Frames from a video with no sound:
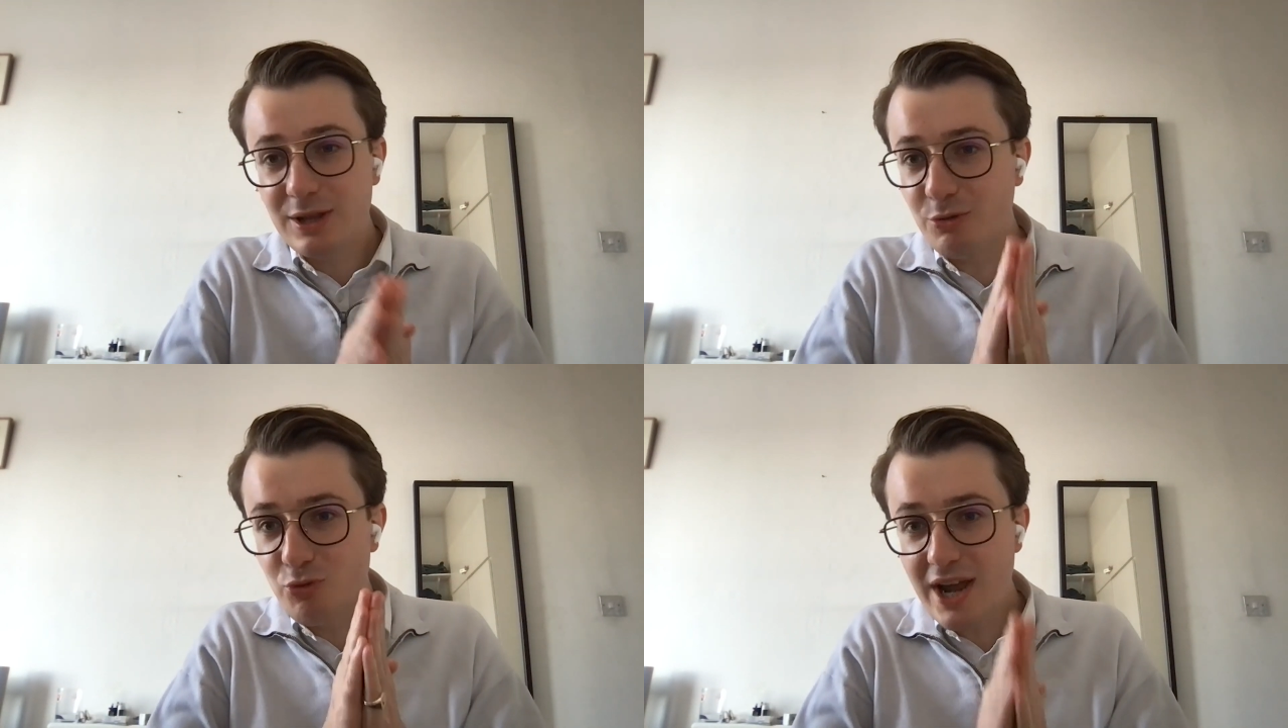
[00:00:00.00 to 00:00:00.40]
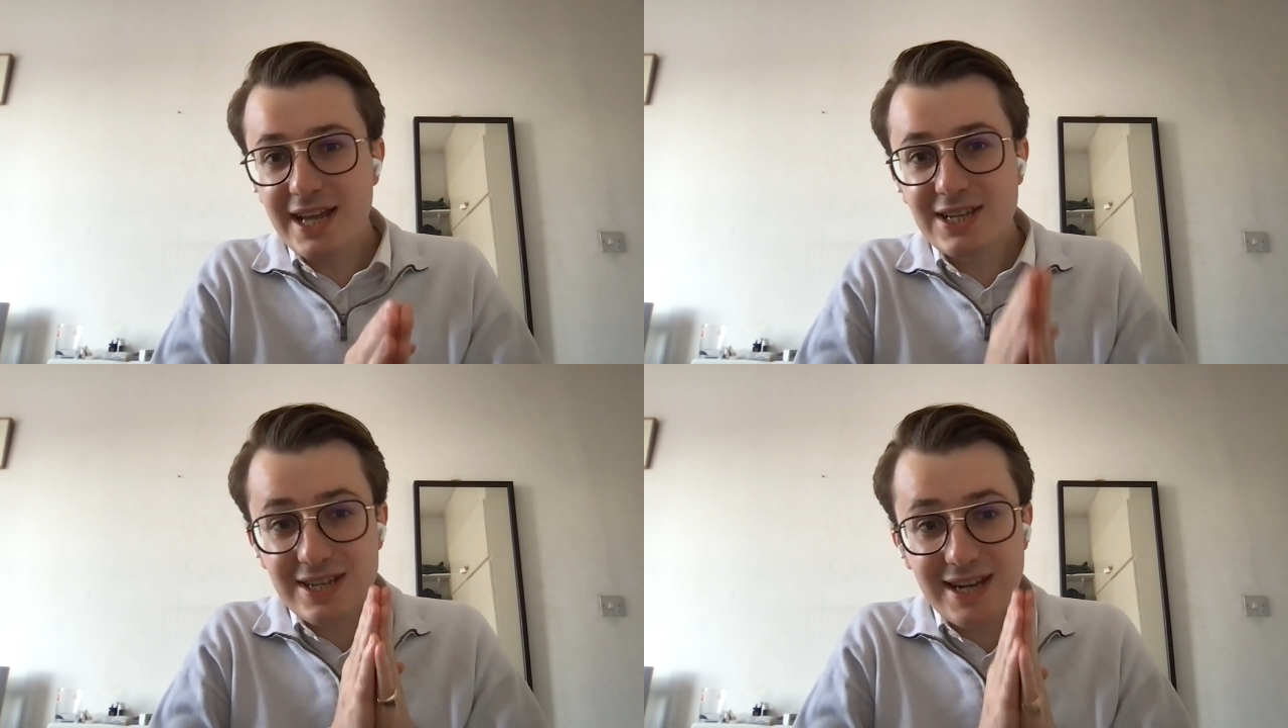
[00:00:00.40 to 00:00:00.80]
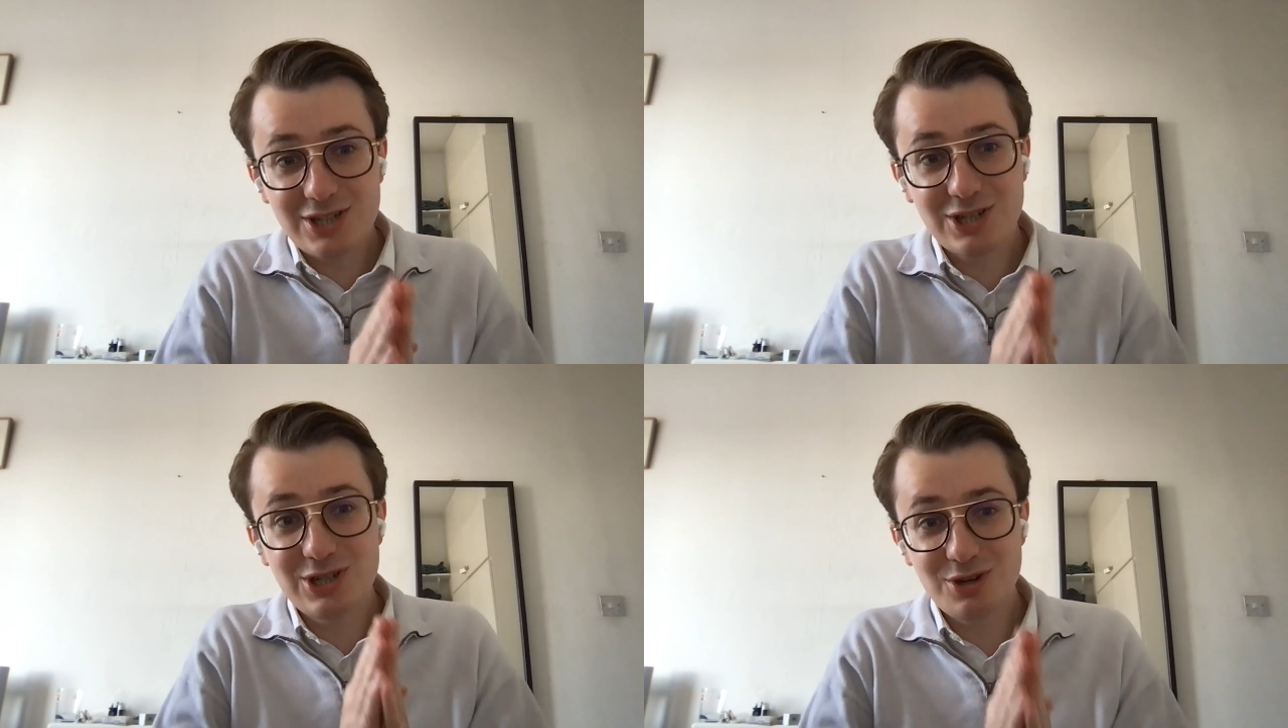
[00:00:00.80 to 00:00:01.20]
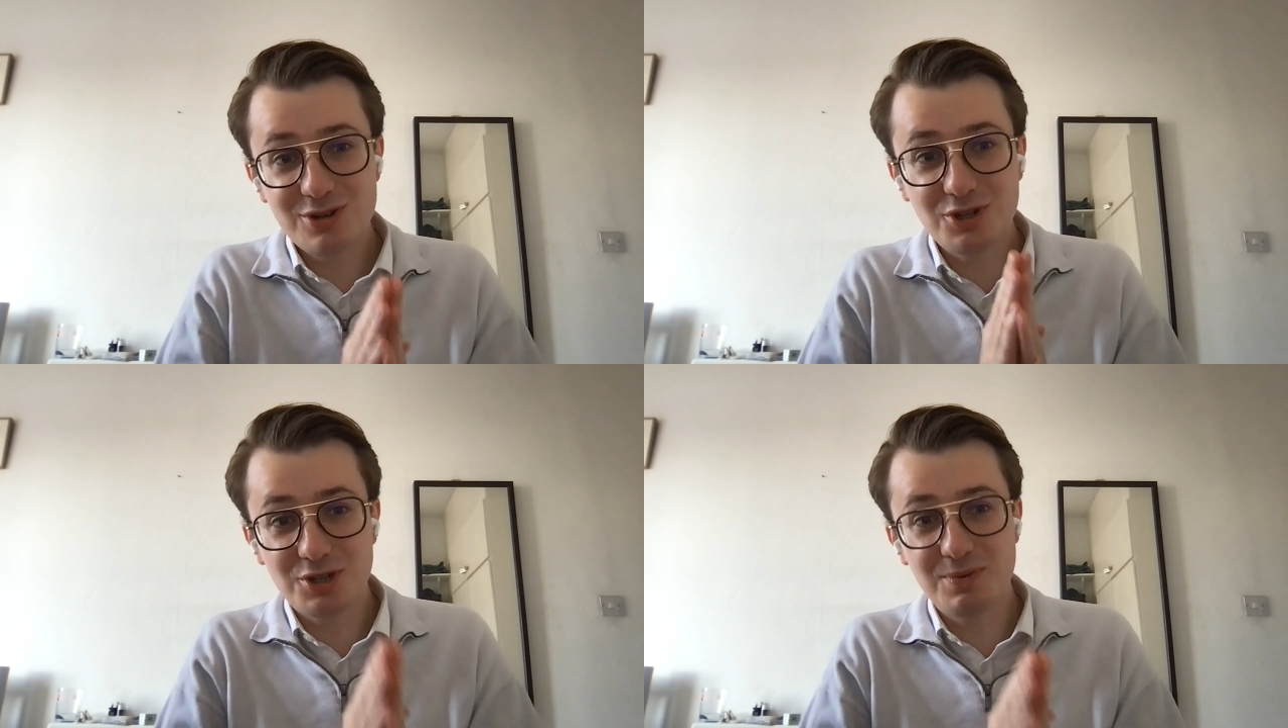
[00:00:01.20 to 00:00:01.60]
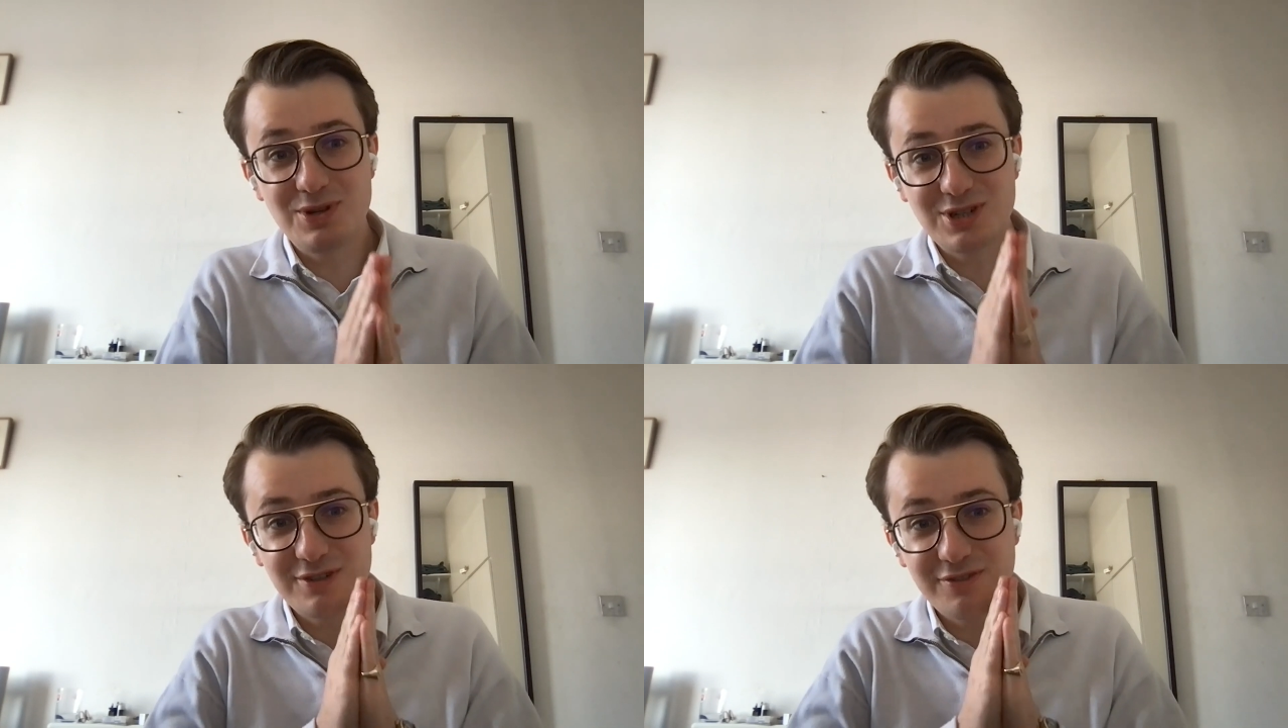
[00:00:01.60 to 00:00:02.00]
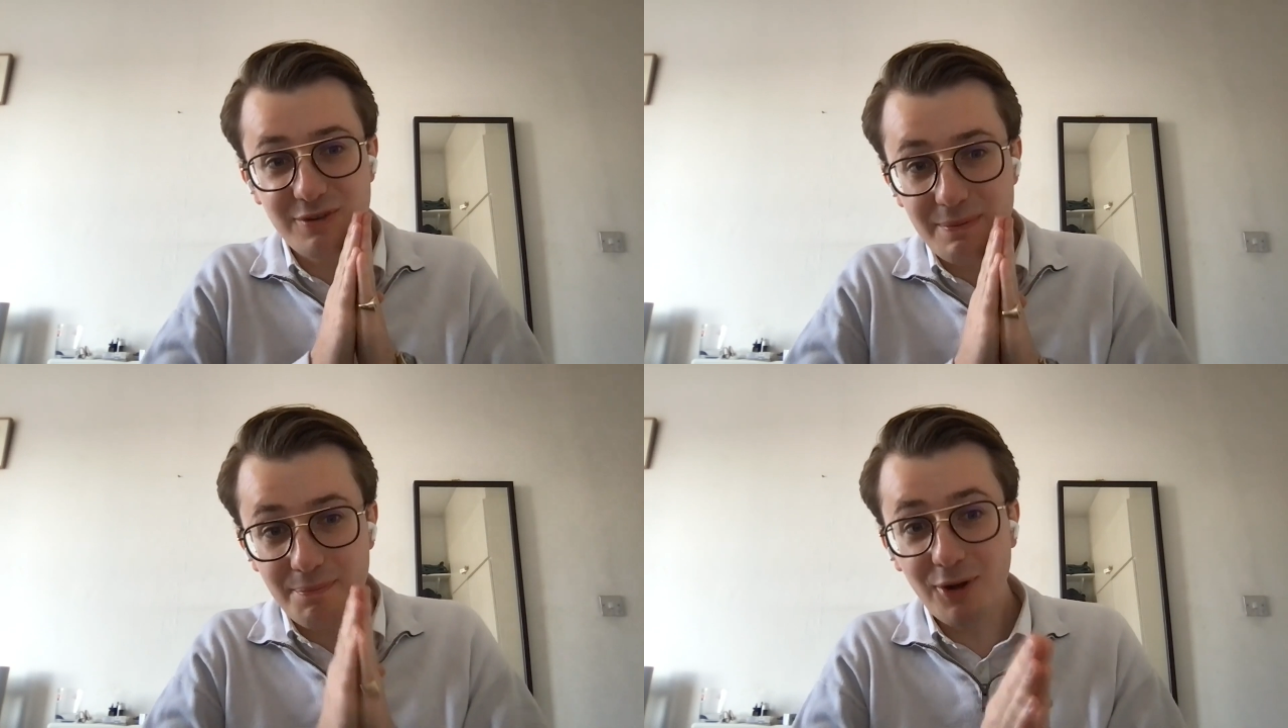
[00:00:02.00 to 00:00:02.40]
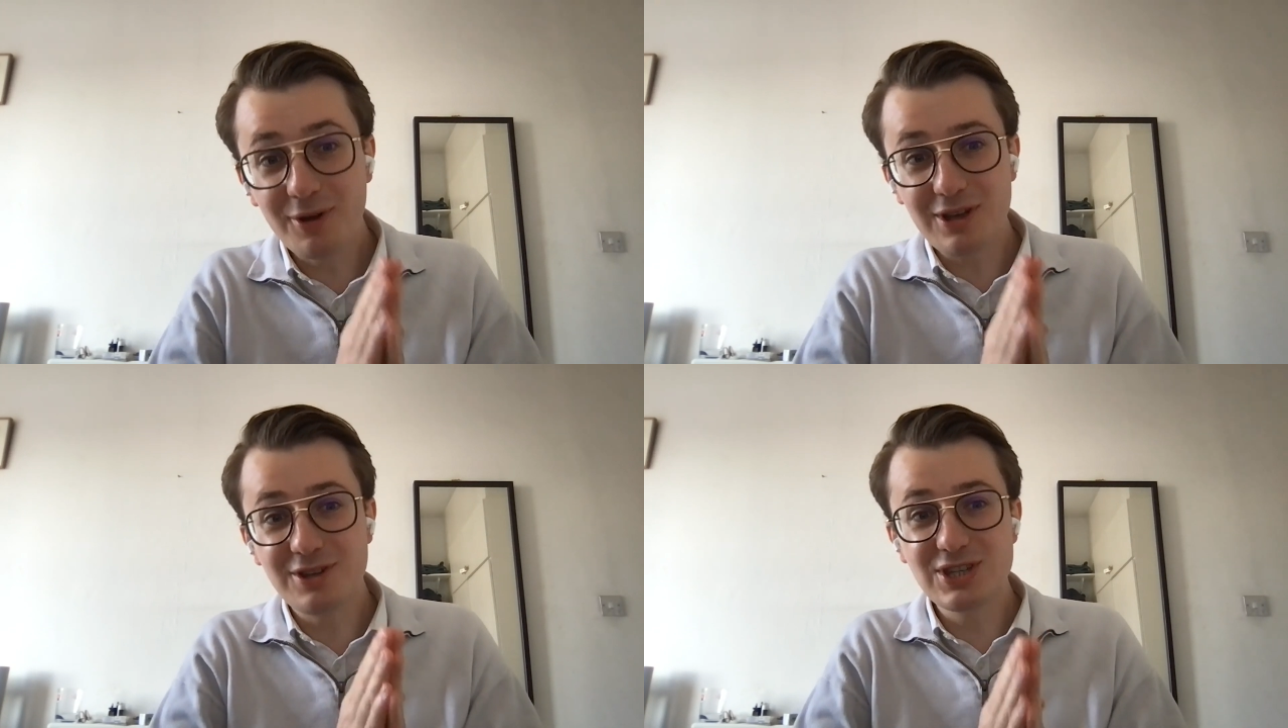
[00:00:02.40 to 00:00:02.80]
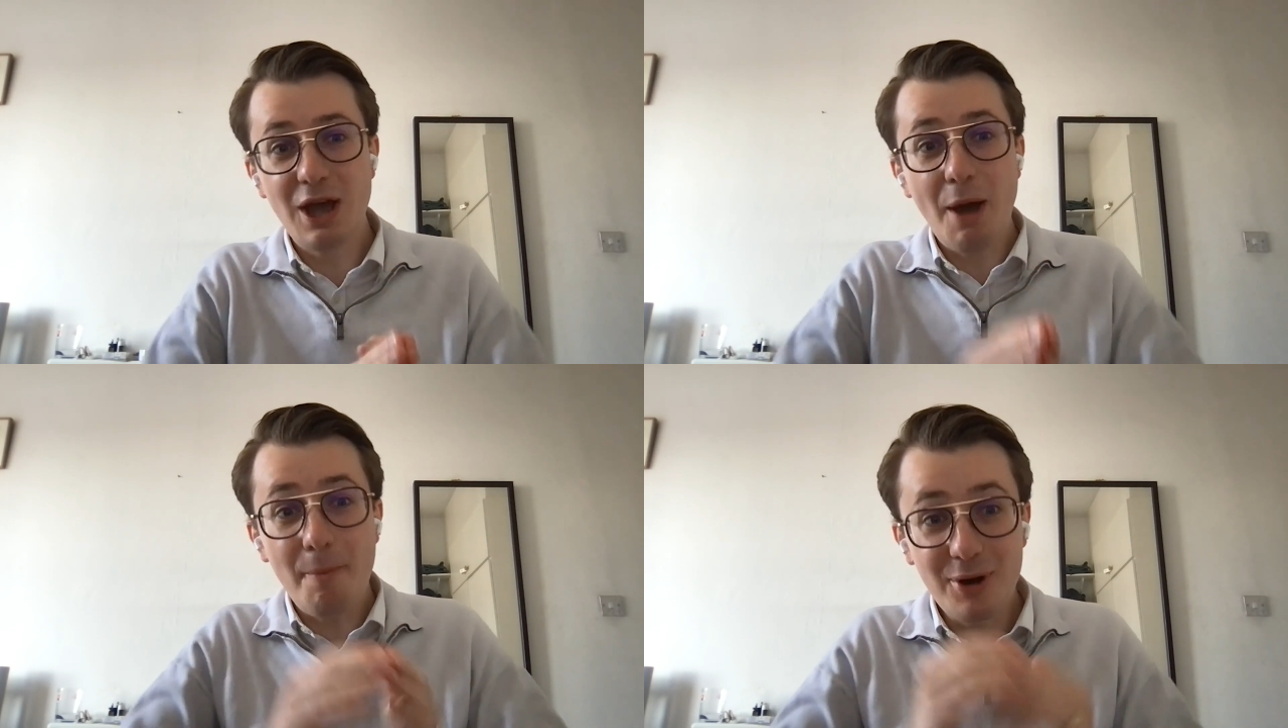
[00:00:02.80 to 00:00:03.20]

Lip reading: the raise in national insurance contributions from employers